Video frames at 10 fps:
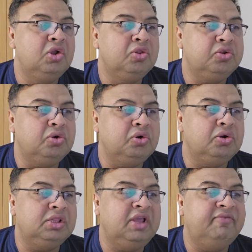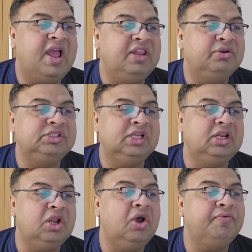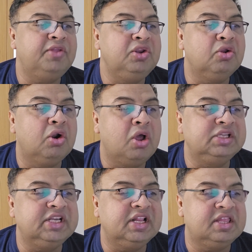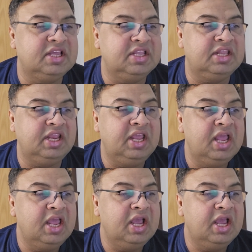So the evaluation of the neurological surgery,